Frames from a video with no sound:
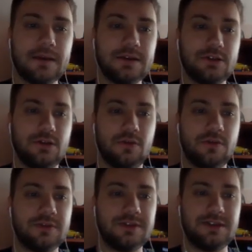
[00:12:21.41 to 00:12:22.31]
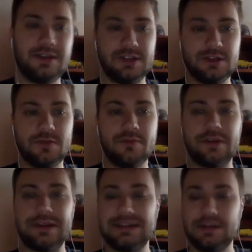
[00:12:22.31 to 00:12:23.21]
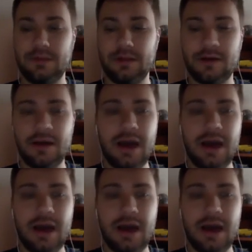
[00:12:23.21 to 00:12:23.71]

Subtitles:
So the syntax is pretty similar.